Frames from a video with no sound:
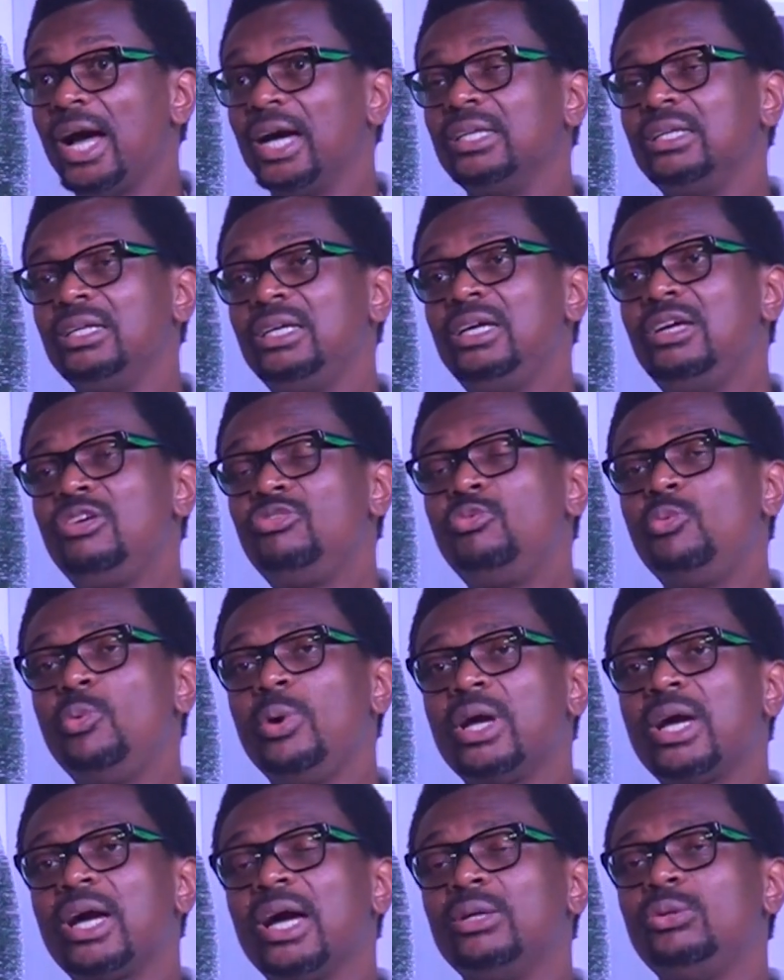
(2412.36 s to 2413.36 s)
And if
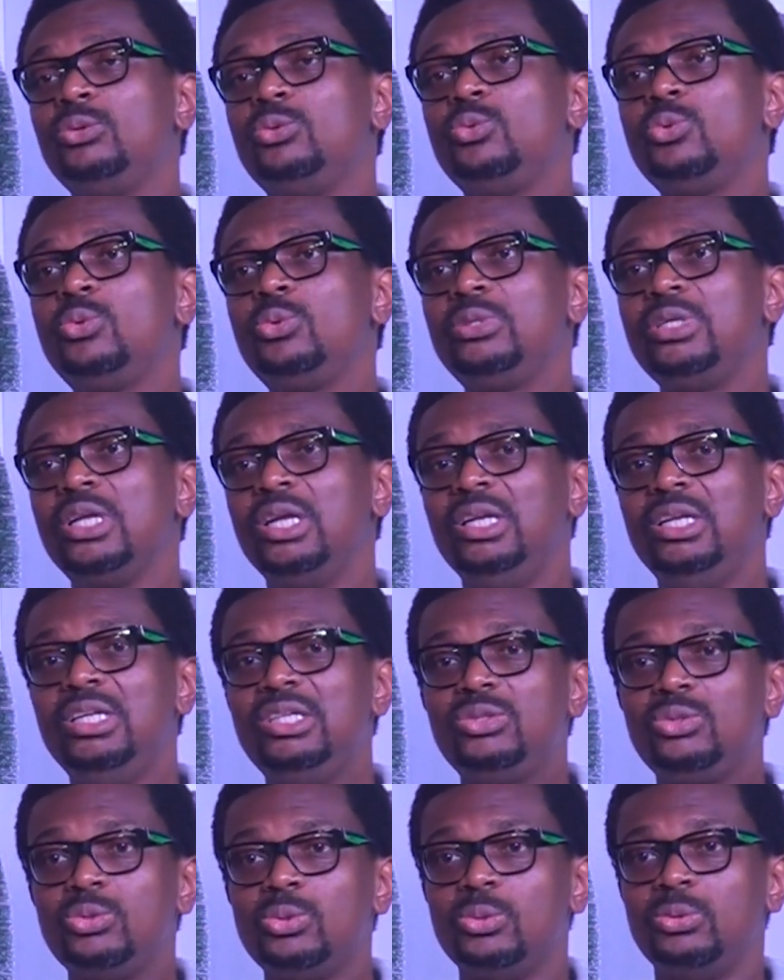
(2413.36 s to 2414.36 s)
we can do the
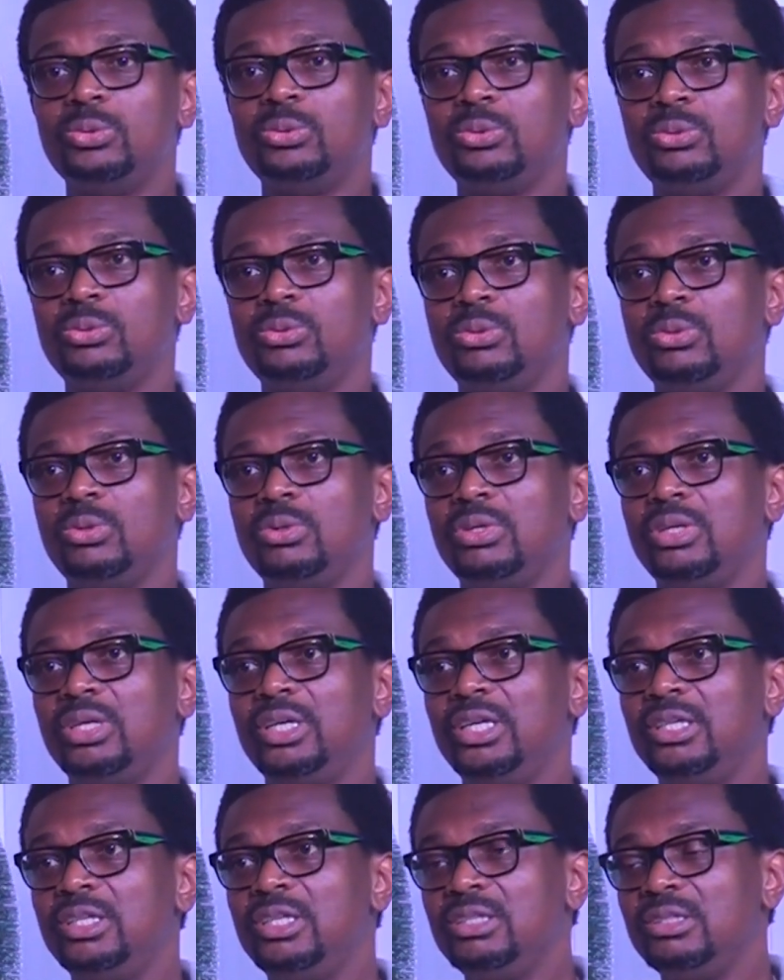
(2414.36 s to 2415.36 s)
little
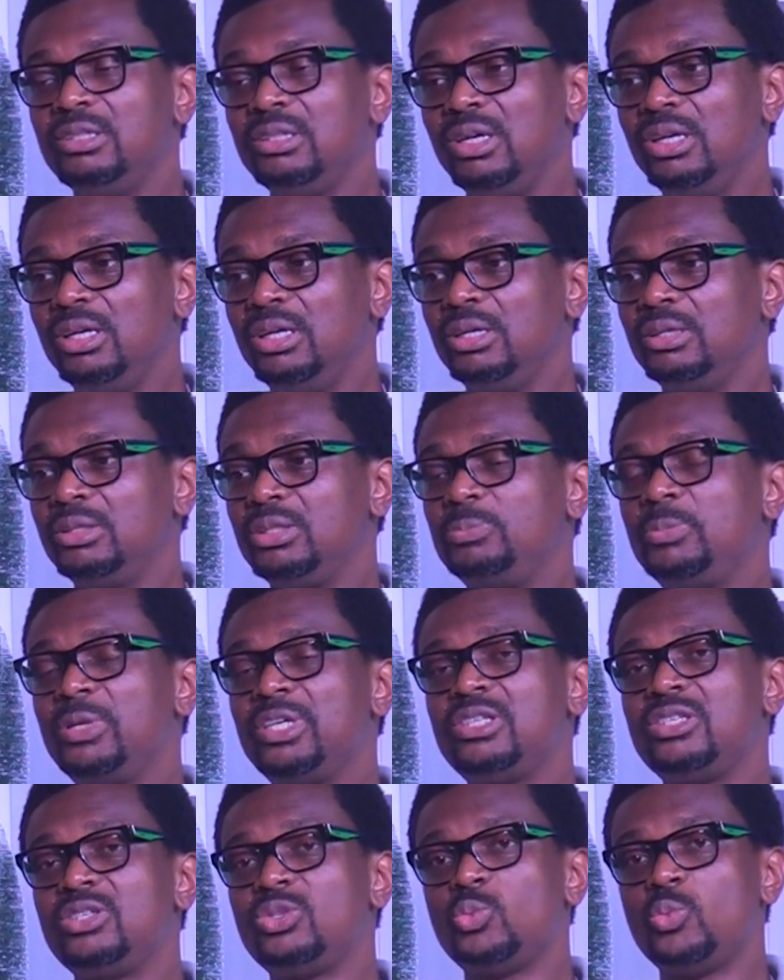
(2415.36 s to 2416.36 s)
in the
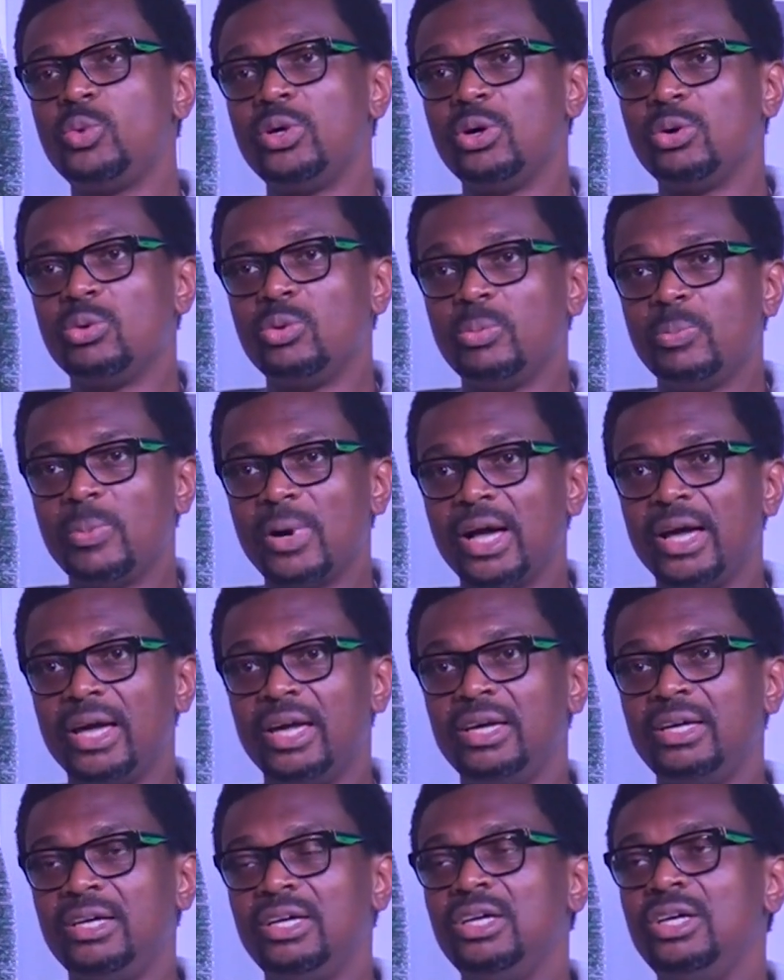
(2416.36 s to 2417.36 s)
spaces we
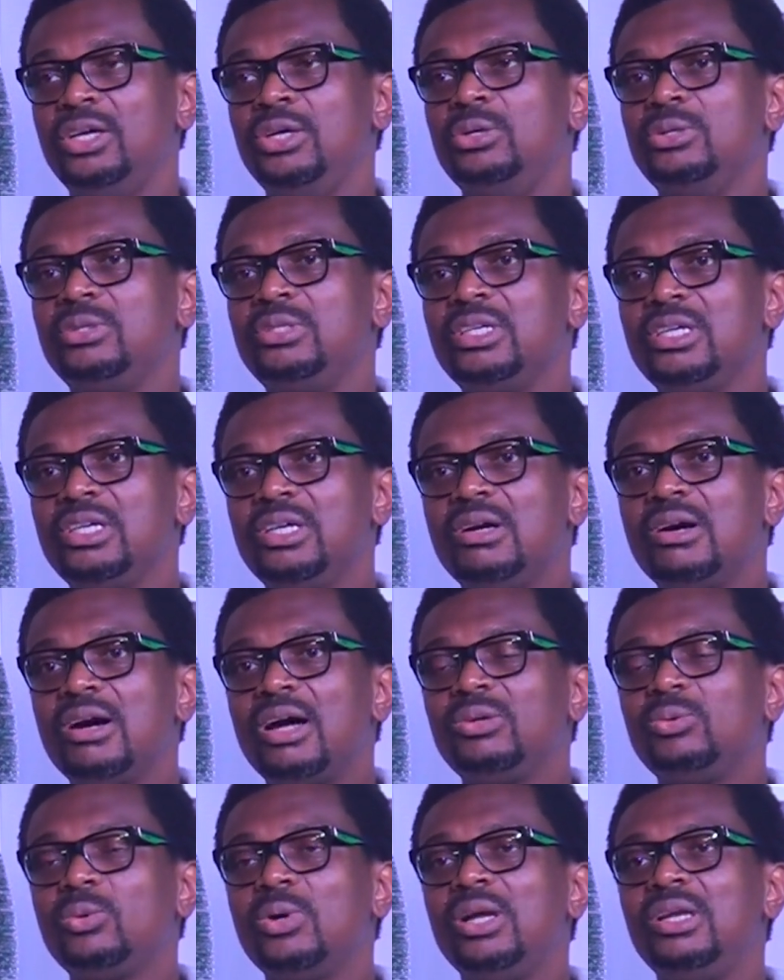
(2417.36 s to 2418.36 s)
occupy, you see,
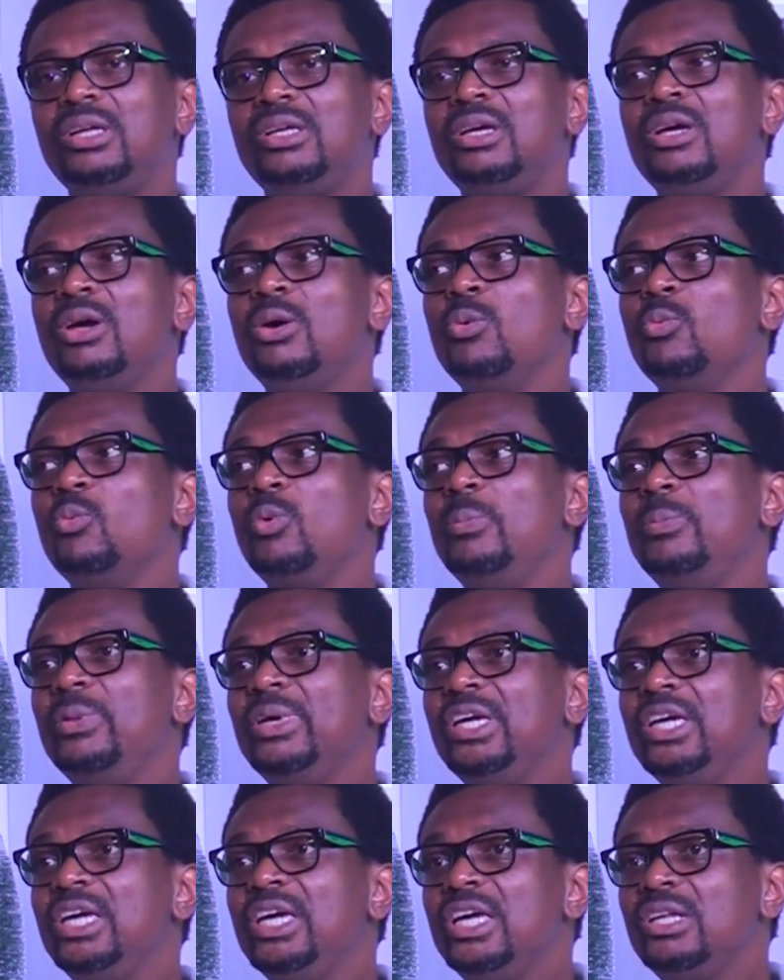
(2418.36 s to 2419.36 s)
gradually we
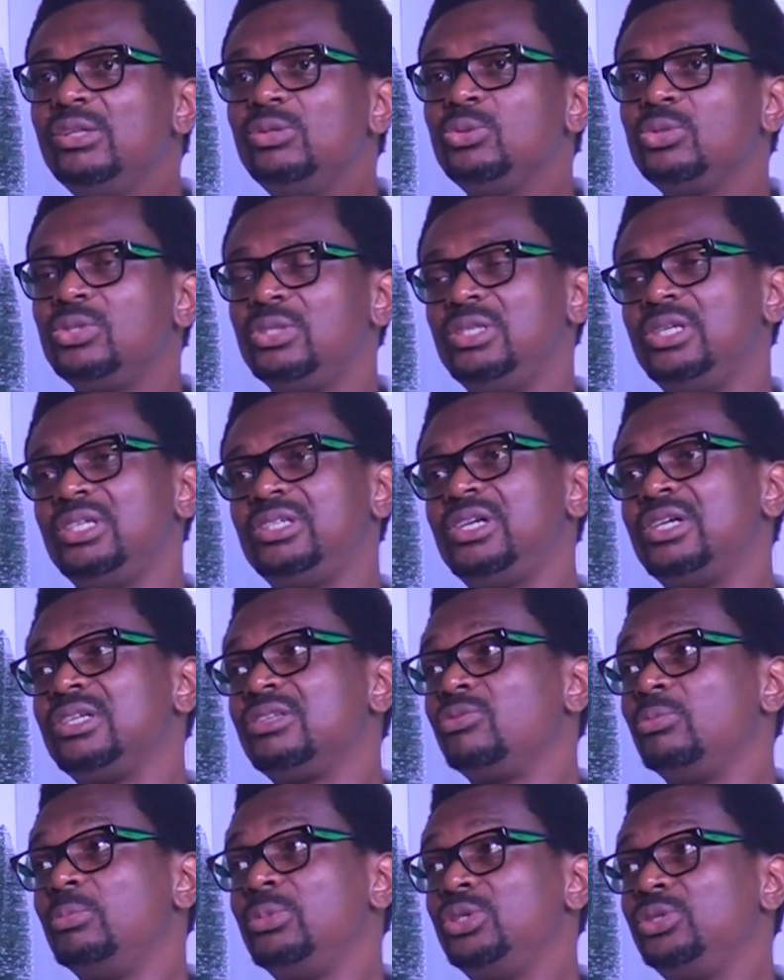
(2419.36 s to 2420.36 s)
begin to see a
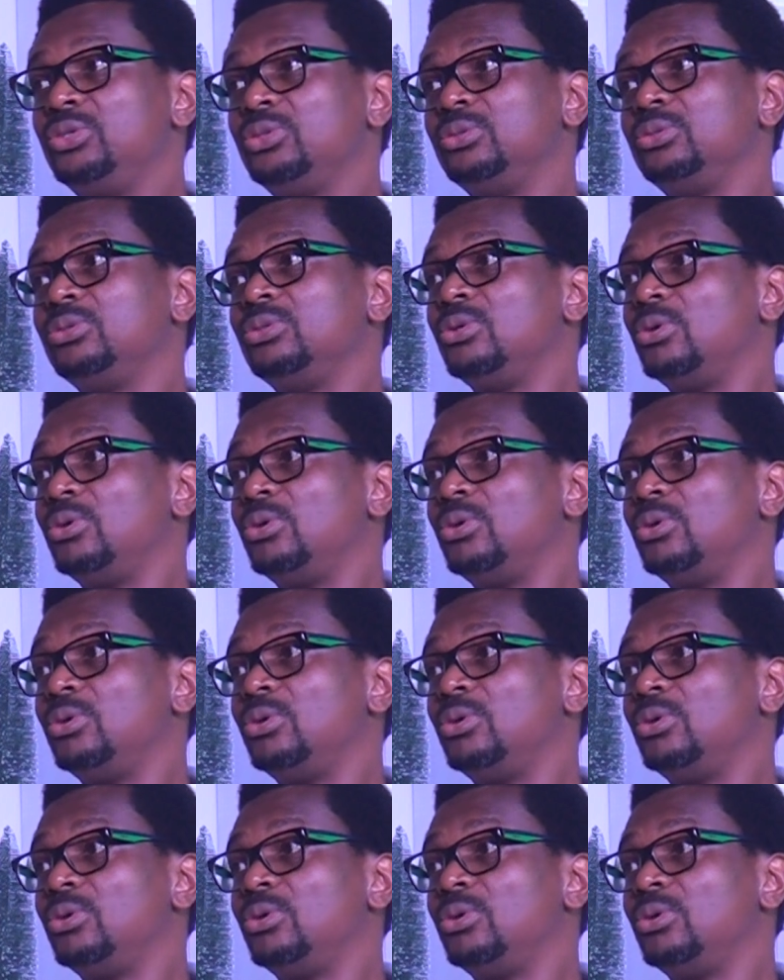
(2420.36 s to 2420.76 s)
transformation